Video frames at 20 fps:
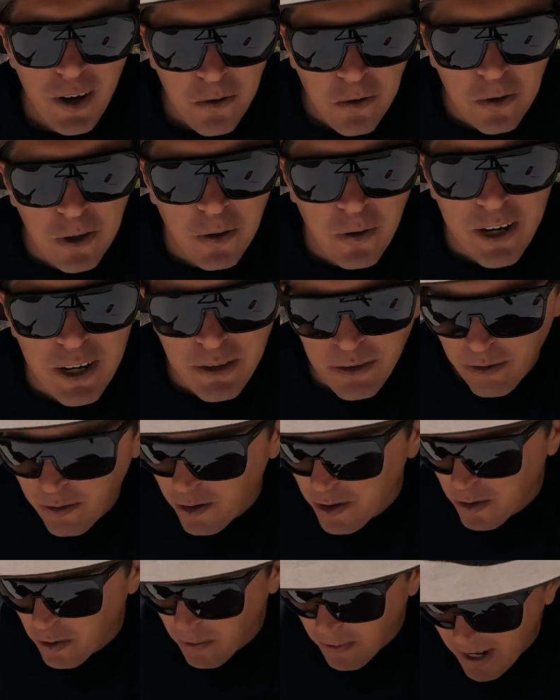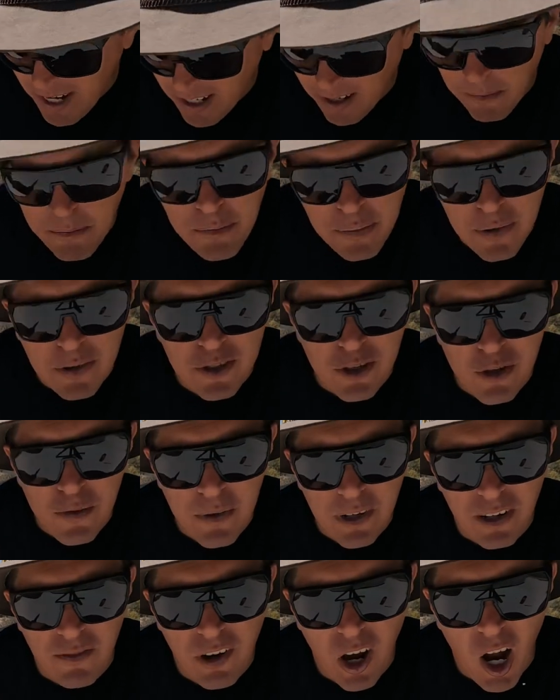all the way through or make a bit too
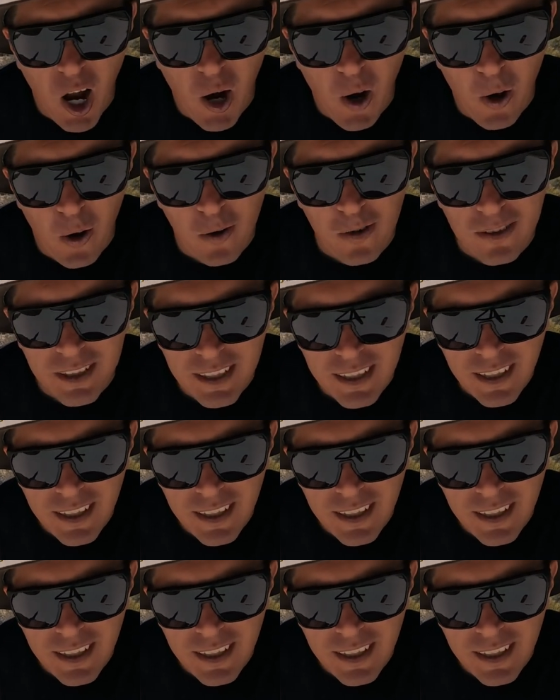big of a hole,